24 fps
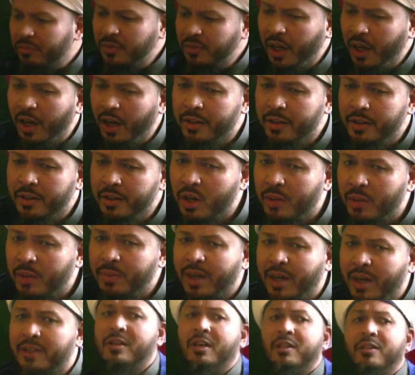Other
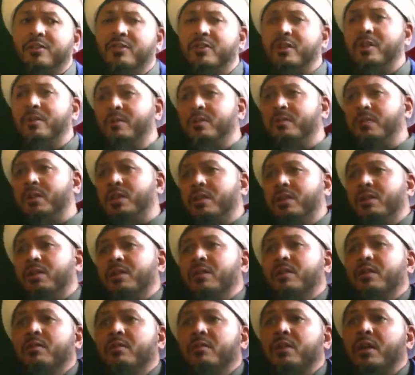Jama'ats under Shaykh
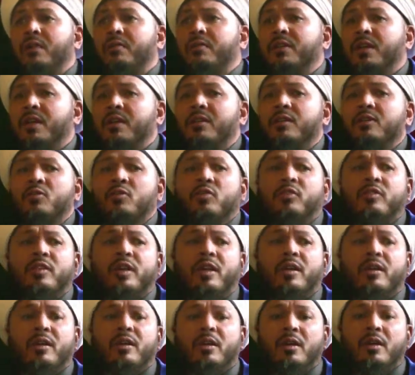Mawlana, we have nothing
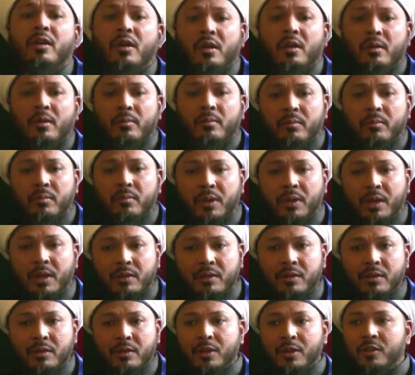to say. But
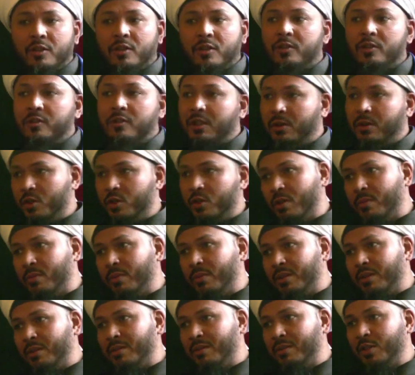this is our Jama'at.
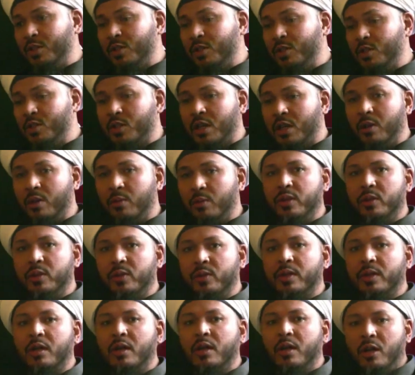This is how we do it.
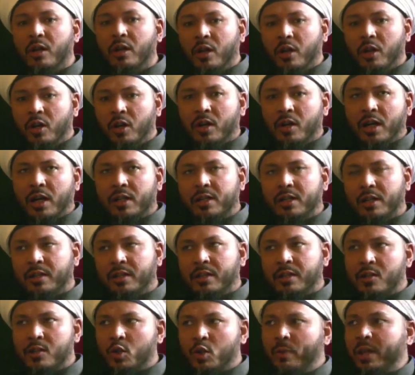You know, like it, there are
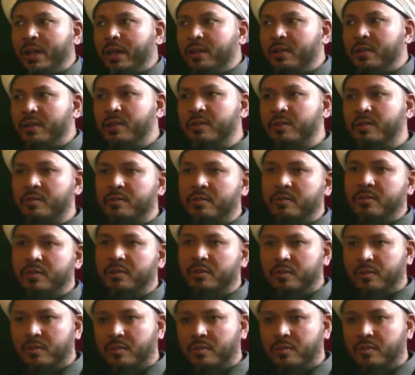so many others.